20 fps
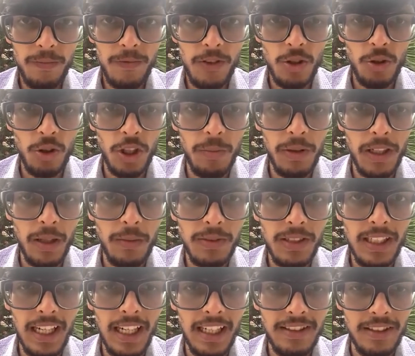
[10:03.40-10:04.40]
So it becomes
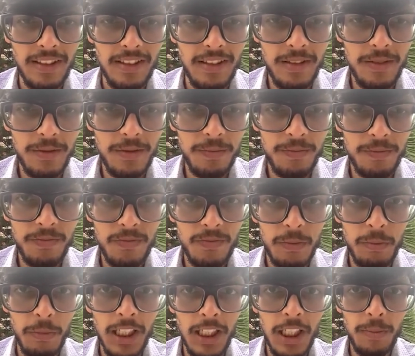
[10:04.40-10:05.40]
an asset.
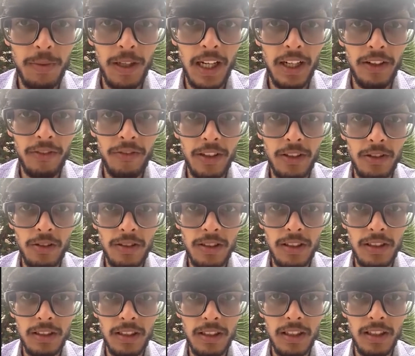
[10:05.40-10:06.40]
Multiplier effect on the
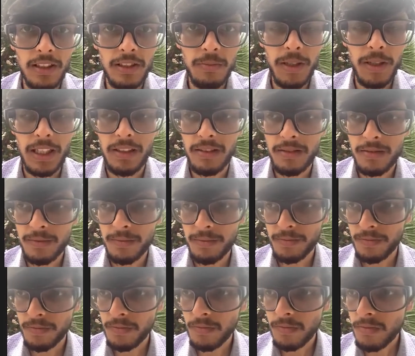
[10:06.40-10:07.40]
internet is big.
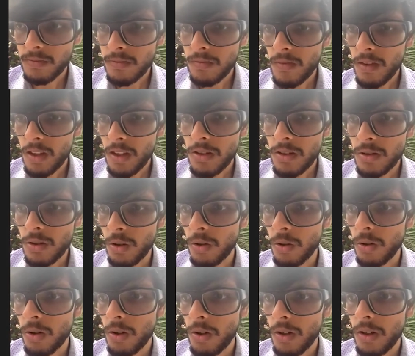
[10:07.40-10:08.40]

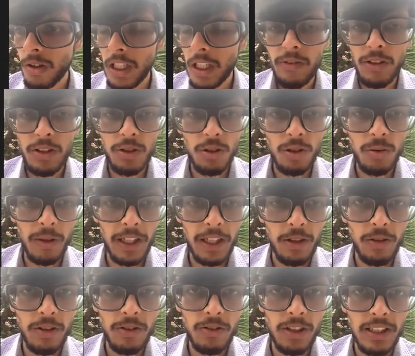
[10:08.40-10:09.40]
So even though the
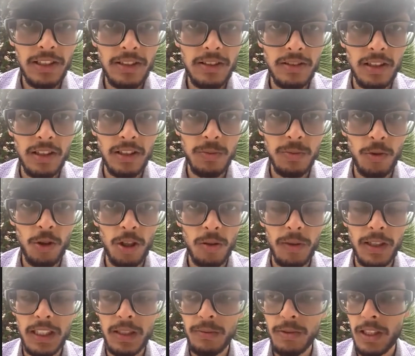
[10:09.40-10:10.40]
micro interactions are small
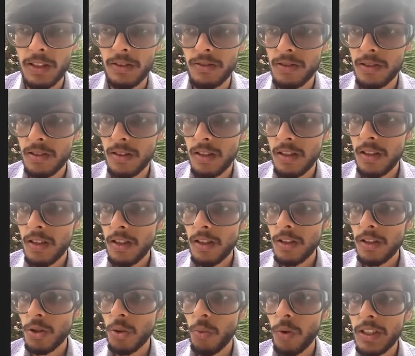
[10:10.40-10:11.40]
by themselves,
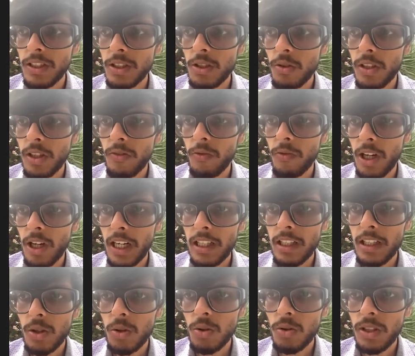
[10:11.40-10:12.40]
so once you can
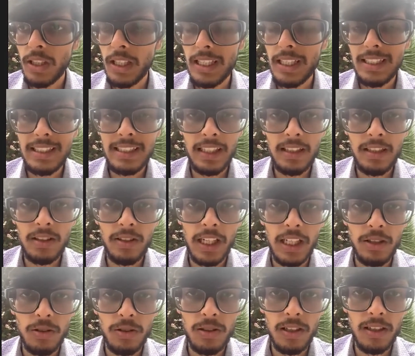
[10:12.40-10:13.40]
value things at a
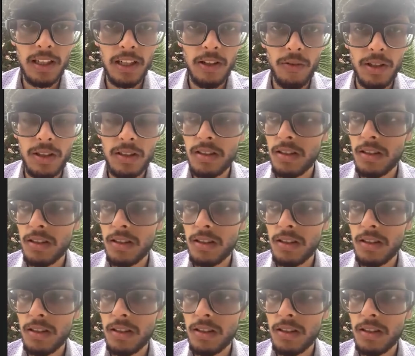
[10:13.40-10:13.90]
granular level,